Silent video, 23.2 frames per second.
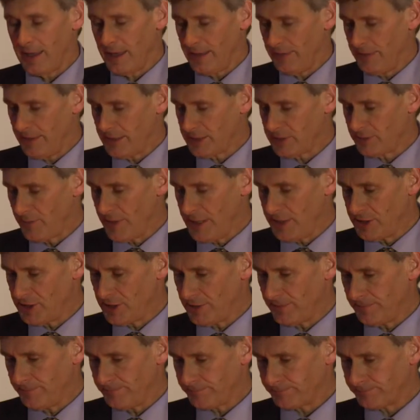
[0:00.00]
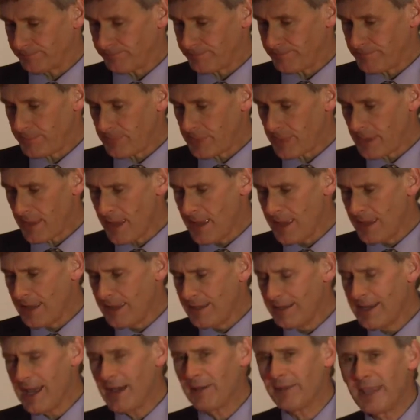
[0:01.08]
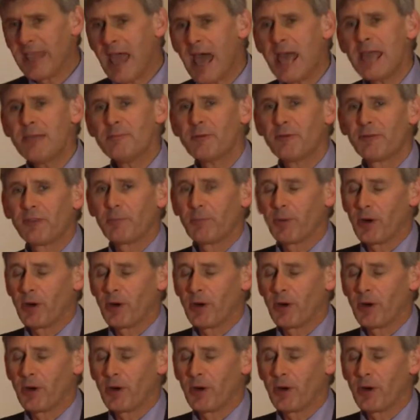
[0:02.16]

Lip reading: in this region. Now, the aim of the